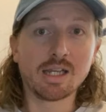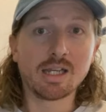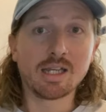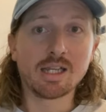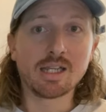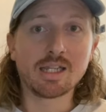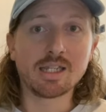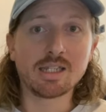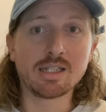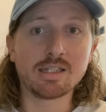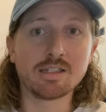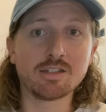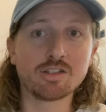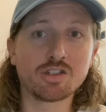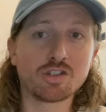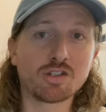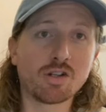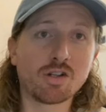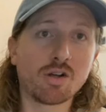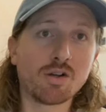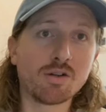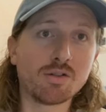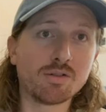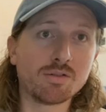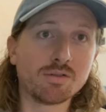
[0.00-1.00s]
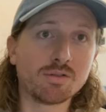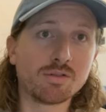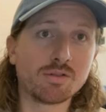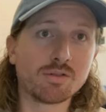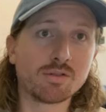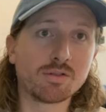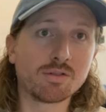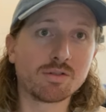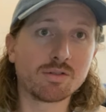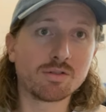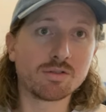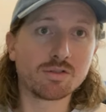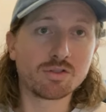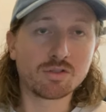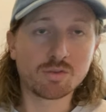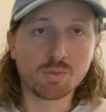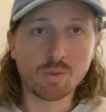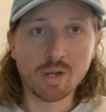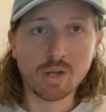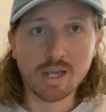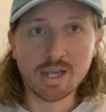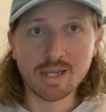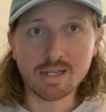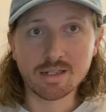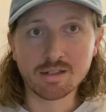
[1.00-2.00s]
he showed
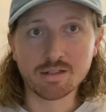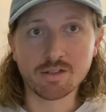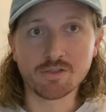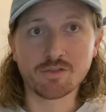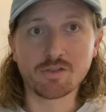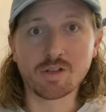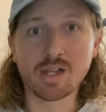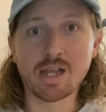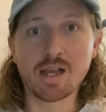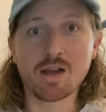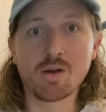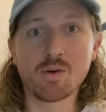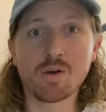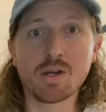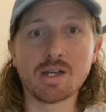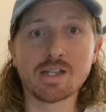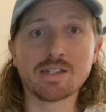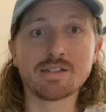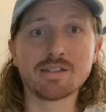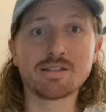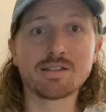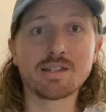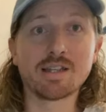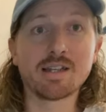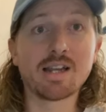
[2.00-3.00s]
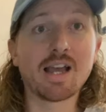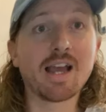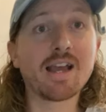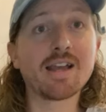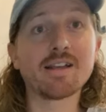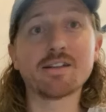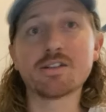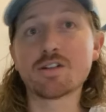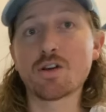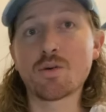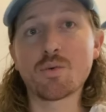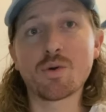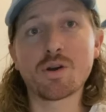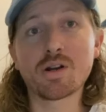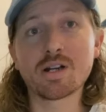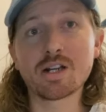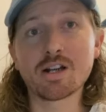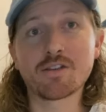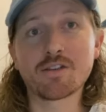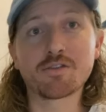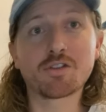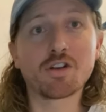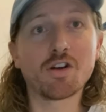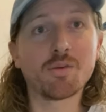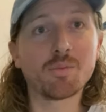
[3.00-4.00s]
Swain the flower and said, hey, don't worry,
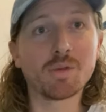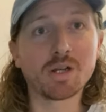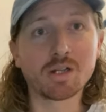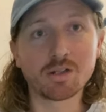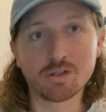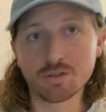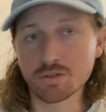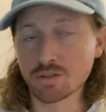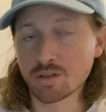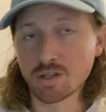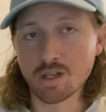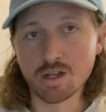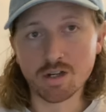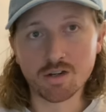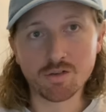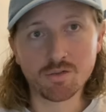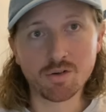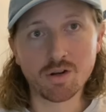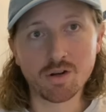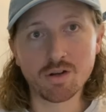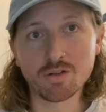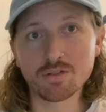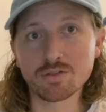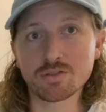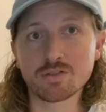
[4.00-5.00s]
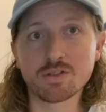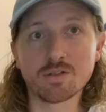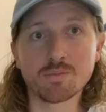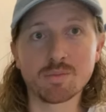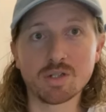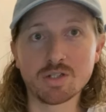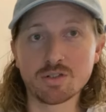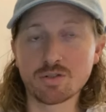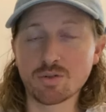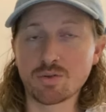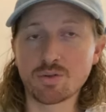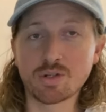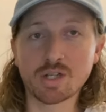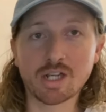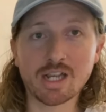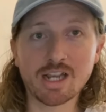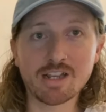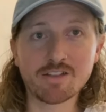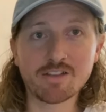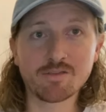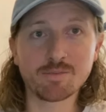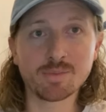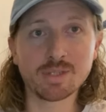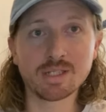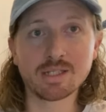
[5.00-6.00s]
I've got my good luck rose that my daughter
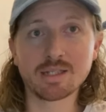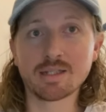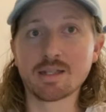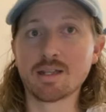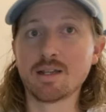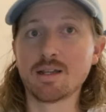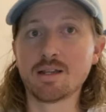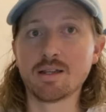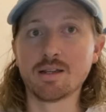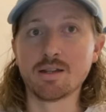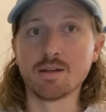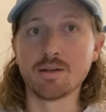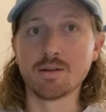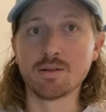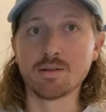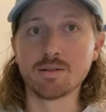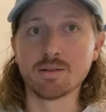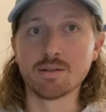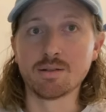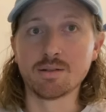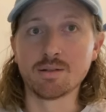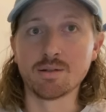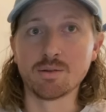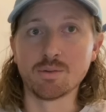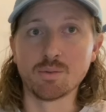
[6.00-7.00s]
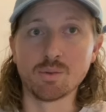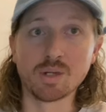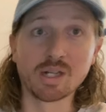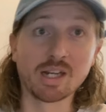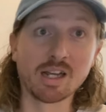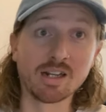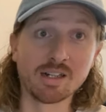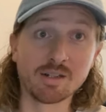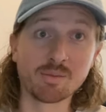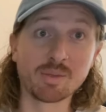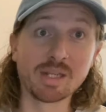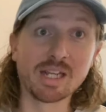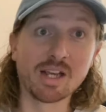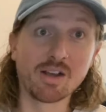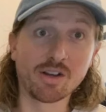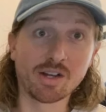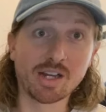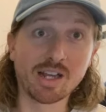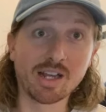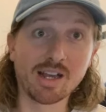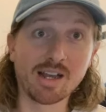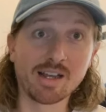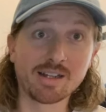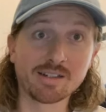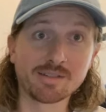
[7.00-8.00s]
gave me. We're going to be
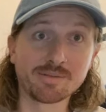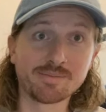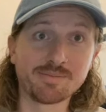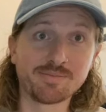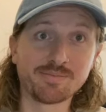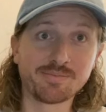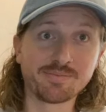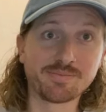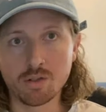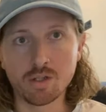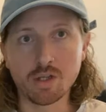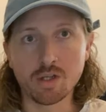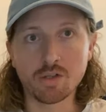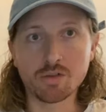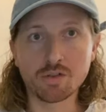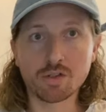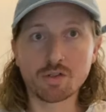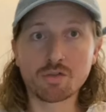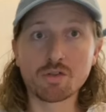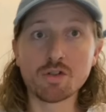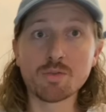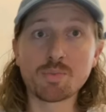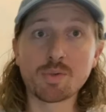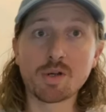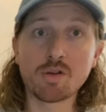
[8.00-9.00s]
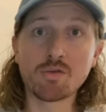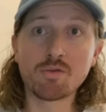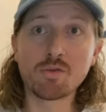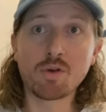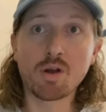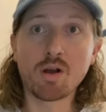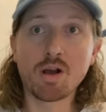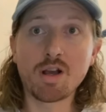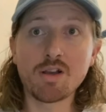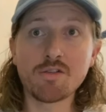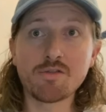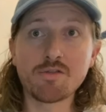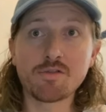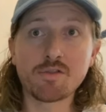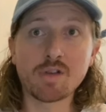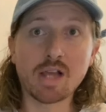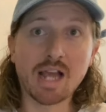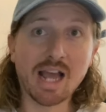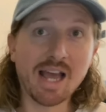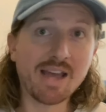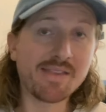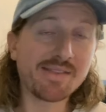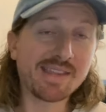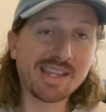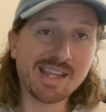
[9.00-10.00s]
okay. Now, the group arrive
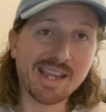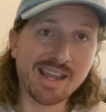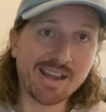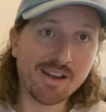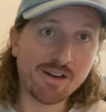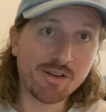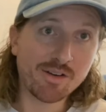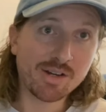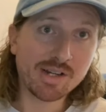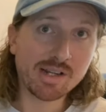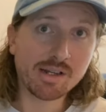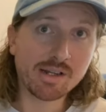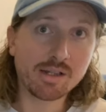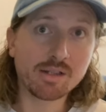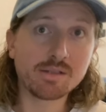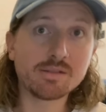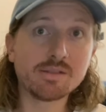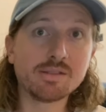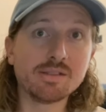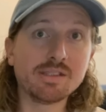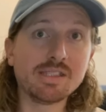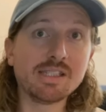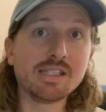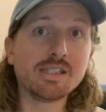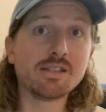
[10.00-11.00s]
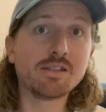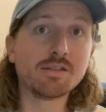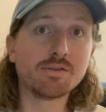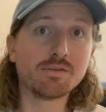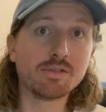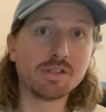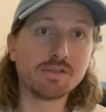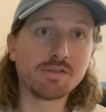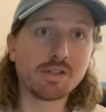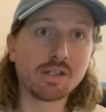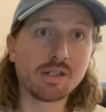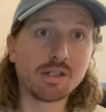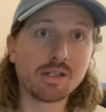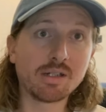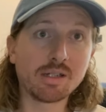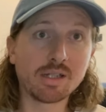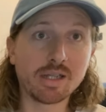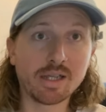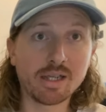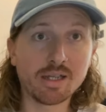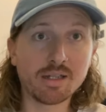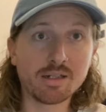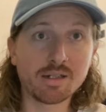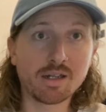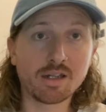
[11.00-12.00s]
at the area near the river
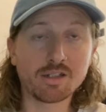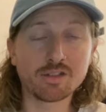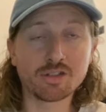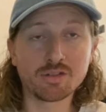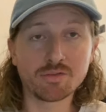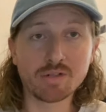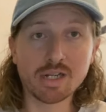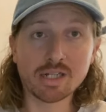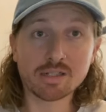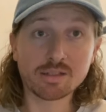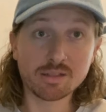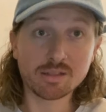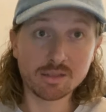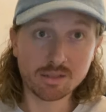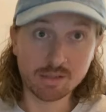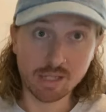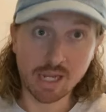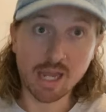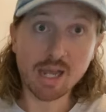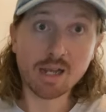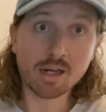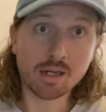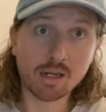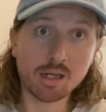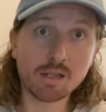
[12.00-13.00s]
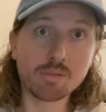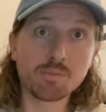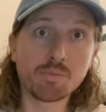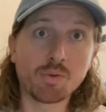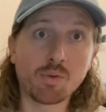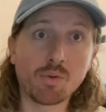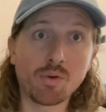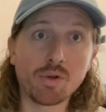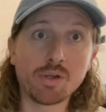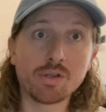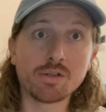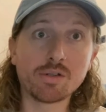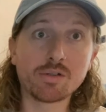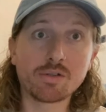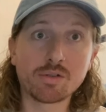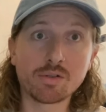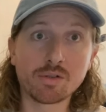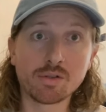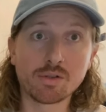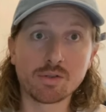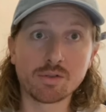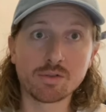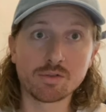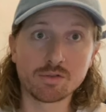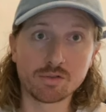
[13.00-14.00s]
and are directed at gunpoint
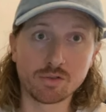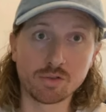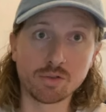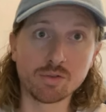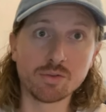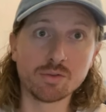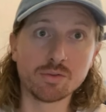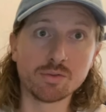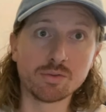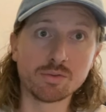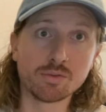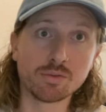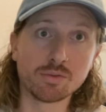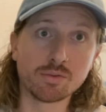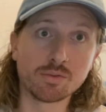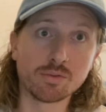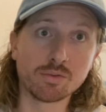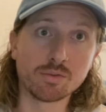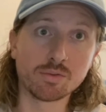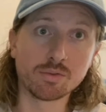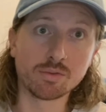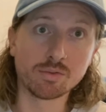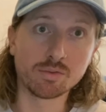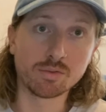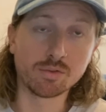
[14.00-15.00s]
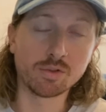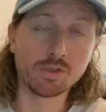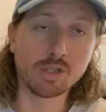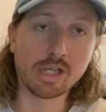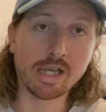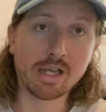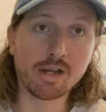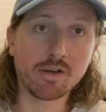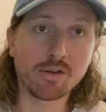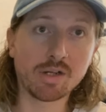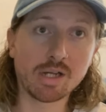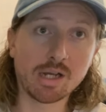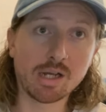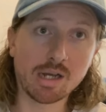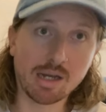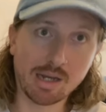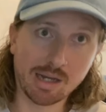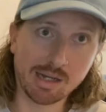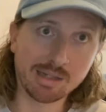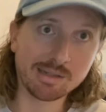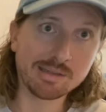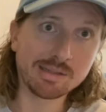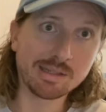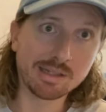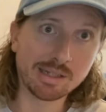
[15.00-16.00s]
to the area
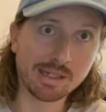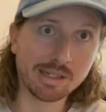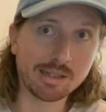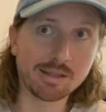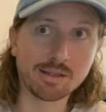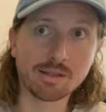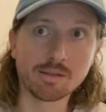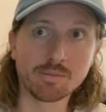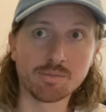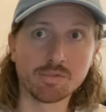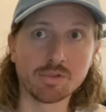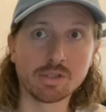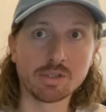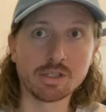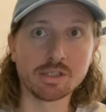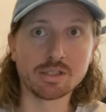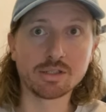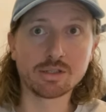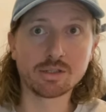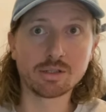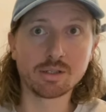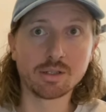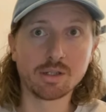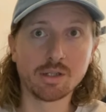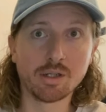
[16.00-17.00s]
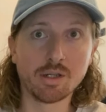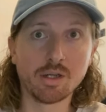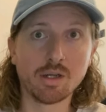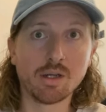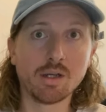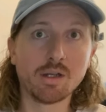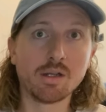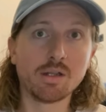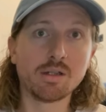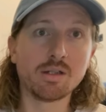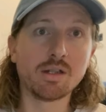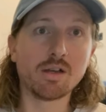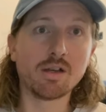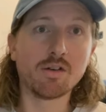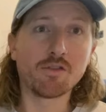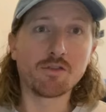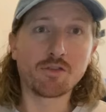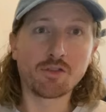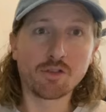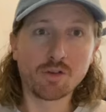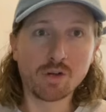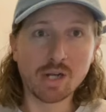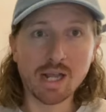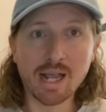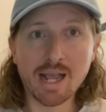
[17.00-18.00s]
underneath the bridge. Now,
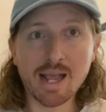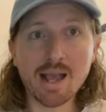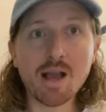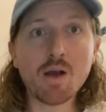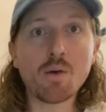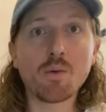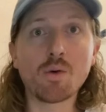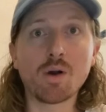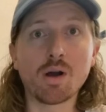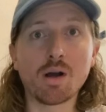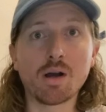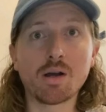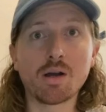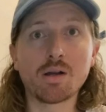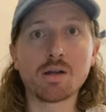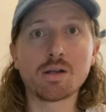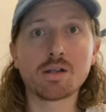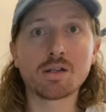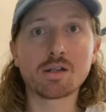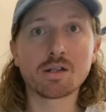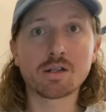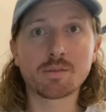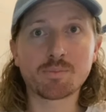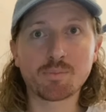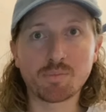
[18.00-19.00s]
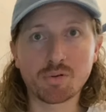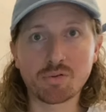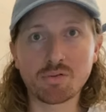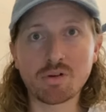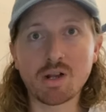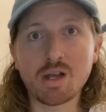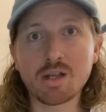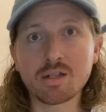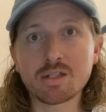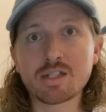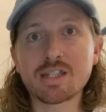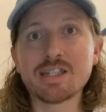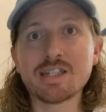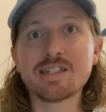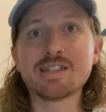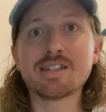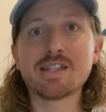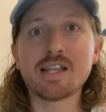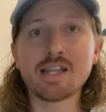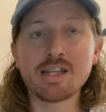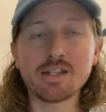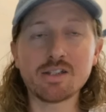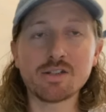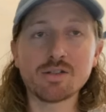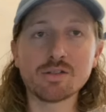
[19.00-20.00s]
for an hour, Pran
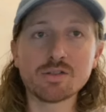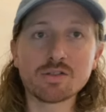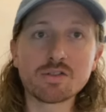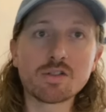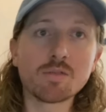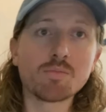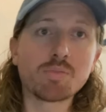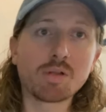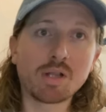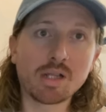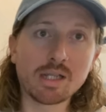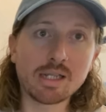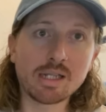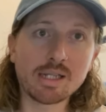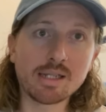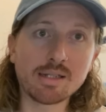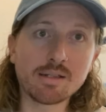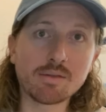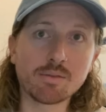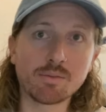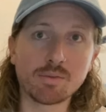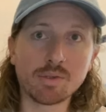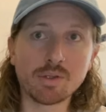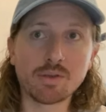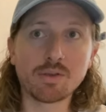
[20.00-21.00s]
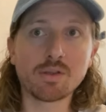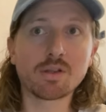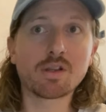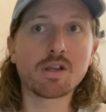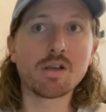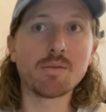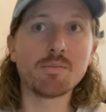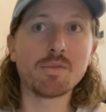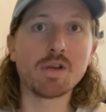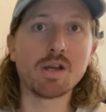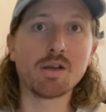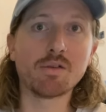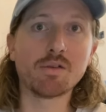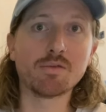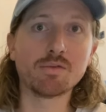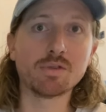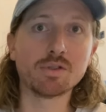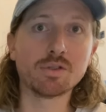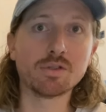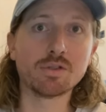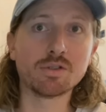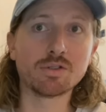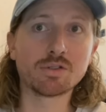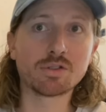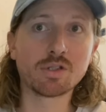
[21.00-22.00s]
continues to plead with the Khmer
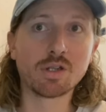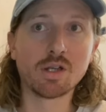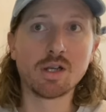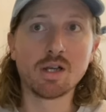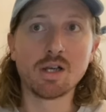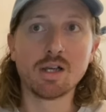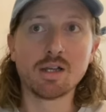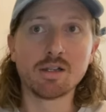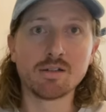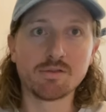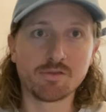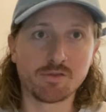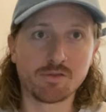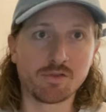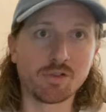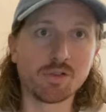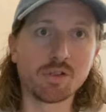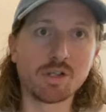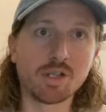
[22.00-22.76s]
Rouge for